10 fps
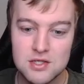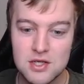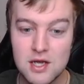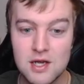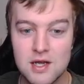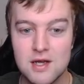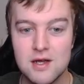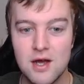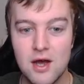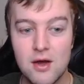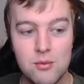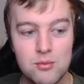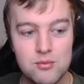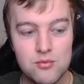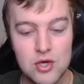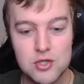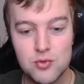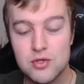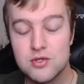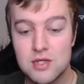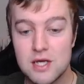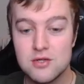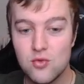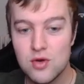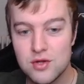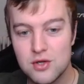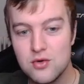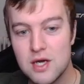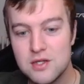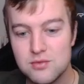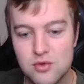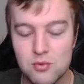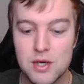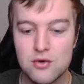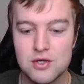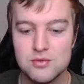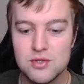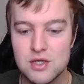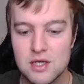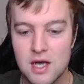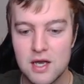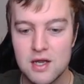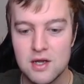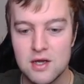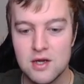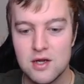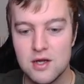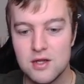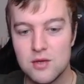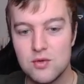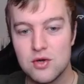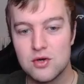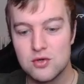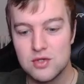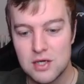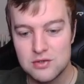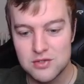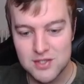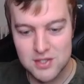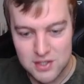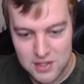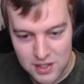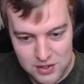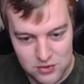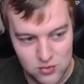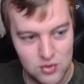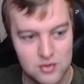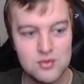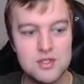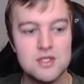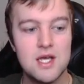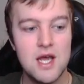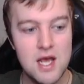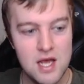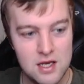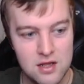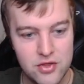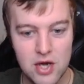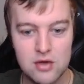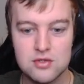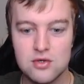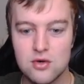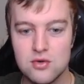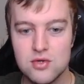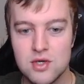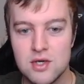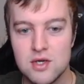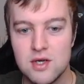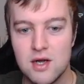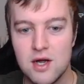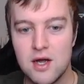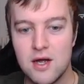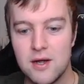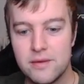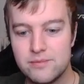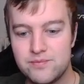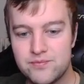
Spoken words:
say. Rage Bringer. So that is one of the good items or better items you can get. Then we're gonna go down to this one, which is 80,000 gold. I